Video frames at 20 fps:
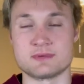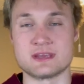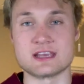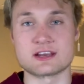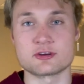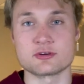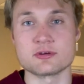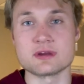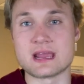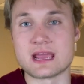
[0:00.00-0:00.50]
Get
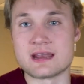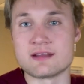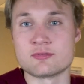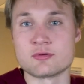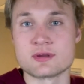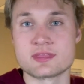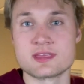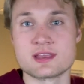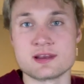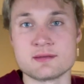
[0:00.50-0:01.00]
creative
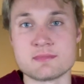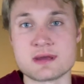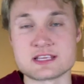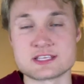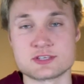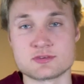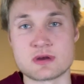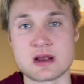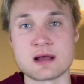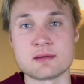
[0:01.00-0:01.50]
with it and
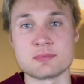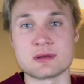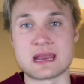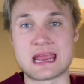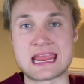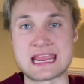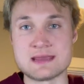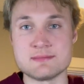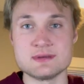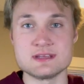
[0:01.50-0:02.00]
mess around, but
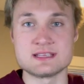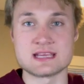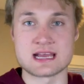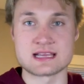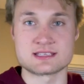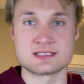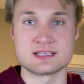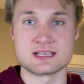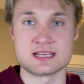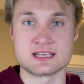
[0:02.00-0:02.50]
A/B
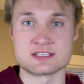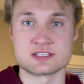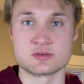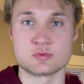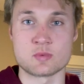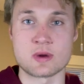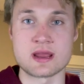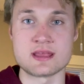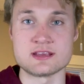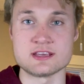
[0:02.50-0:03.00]
testing is the
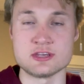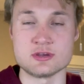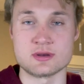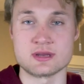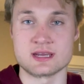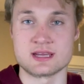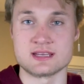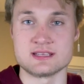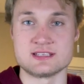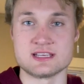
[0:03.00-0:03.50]
way that you
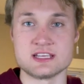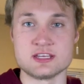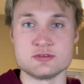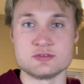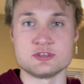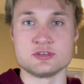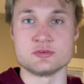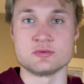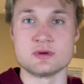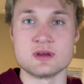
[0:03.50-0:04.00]
can continue
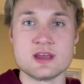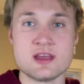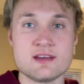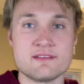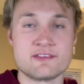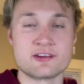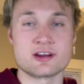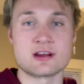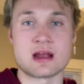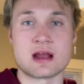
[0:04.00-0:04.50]
to
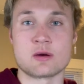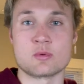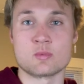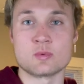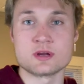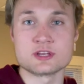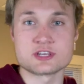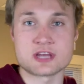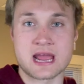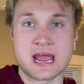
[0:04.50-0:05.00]
figure out
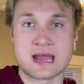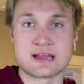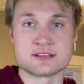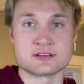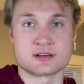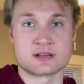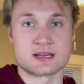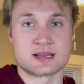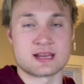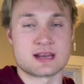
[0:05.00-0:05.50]
which ads are
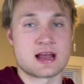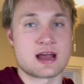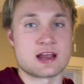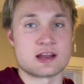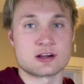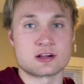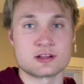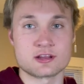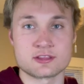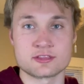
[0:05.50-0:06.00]
going to get a
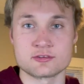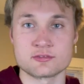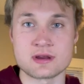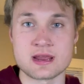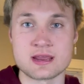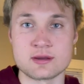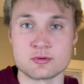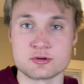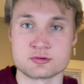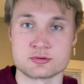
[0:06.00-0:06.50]
higher click-through
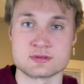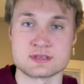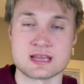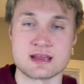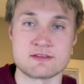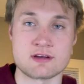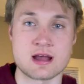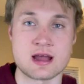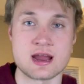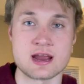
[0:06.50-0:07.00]
rate, which ones
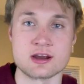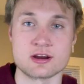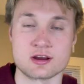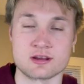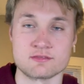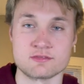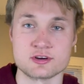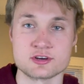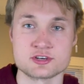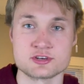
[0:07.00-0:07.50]
have a higher
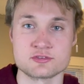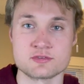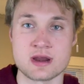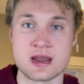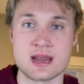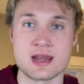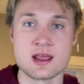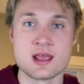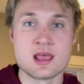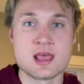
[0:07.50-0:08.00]
conversion
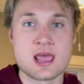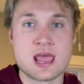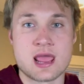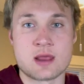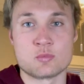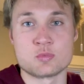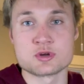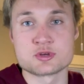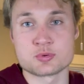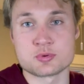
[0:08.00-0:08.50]
rate,
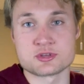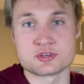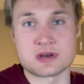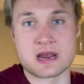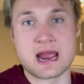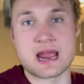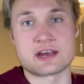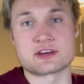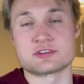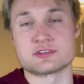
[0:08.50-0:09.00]
and which ones are
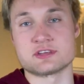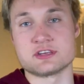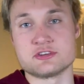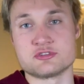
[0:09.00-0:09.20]
actually